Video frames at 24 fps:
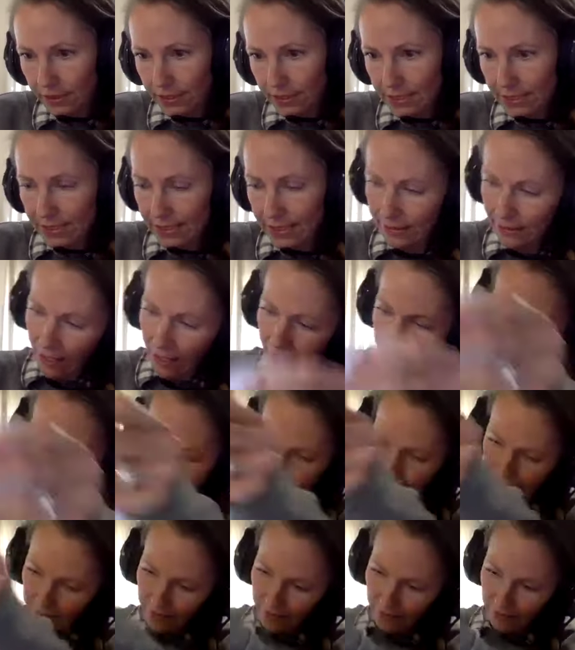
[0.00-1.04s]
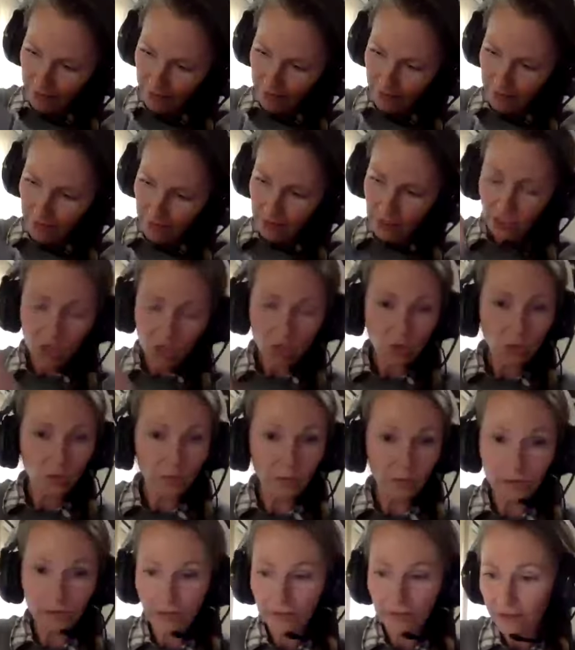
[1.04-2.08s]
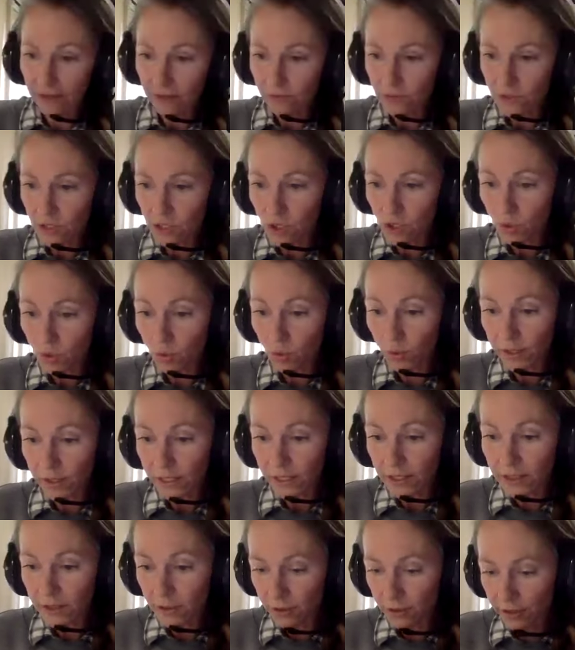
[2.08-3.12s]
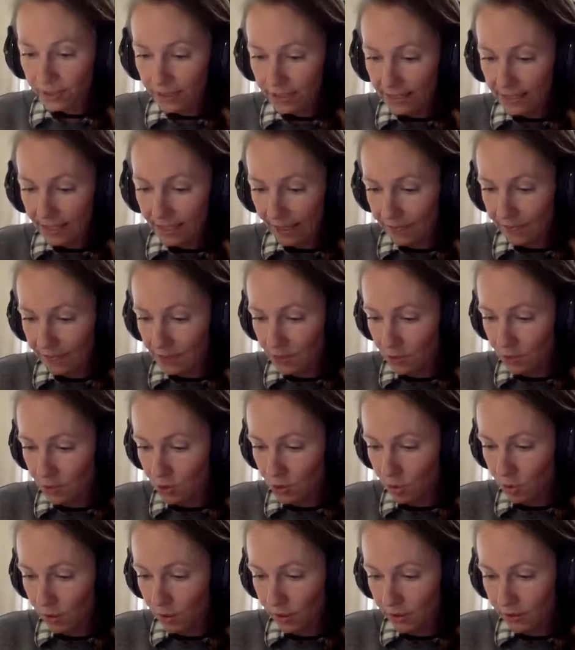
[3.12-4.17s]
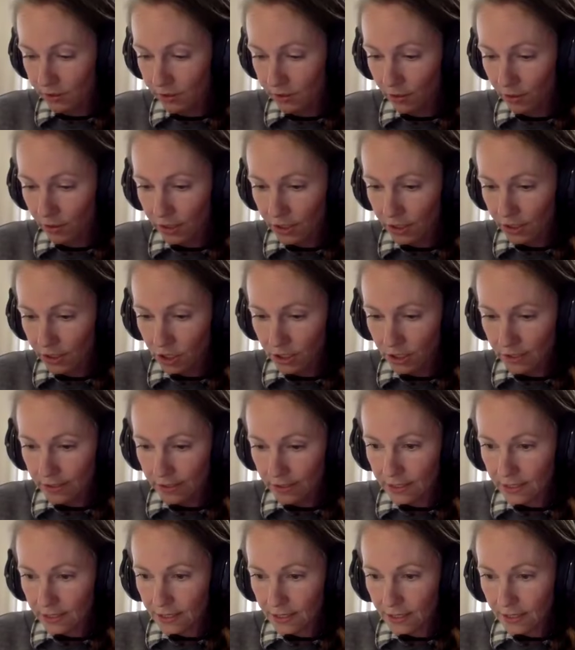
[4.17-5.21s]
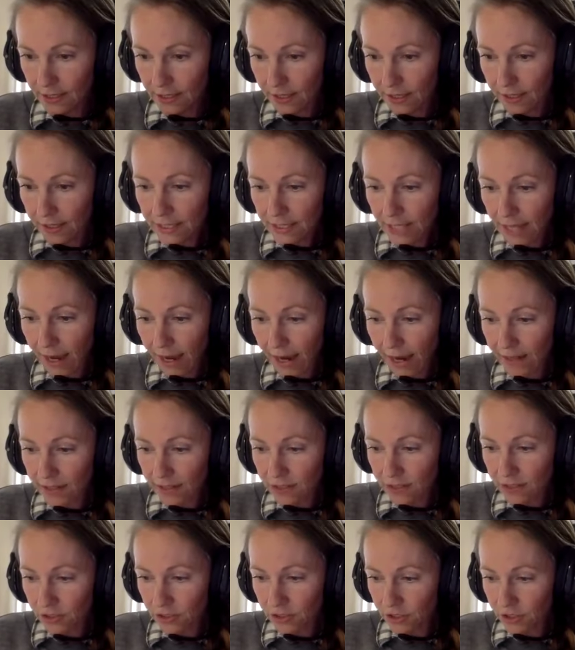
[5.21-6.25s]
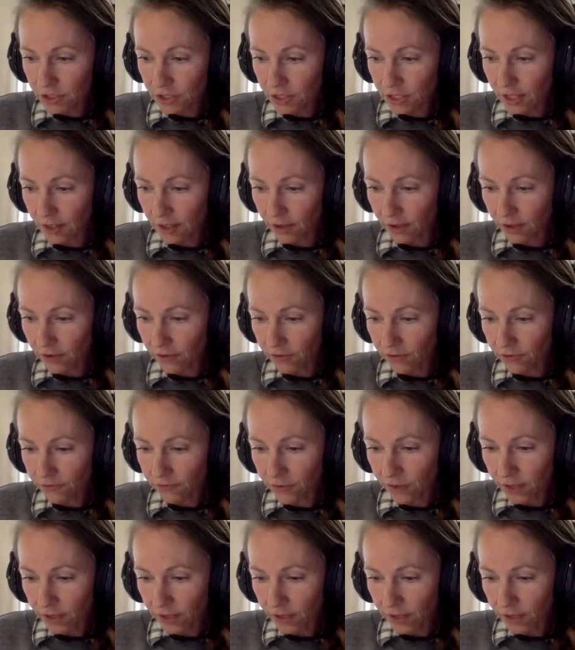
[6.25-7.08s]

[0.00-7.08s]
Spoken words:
what is it, like, I think it was 23 steps or 23 questions to ask yourself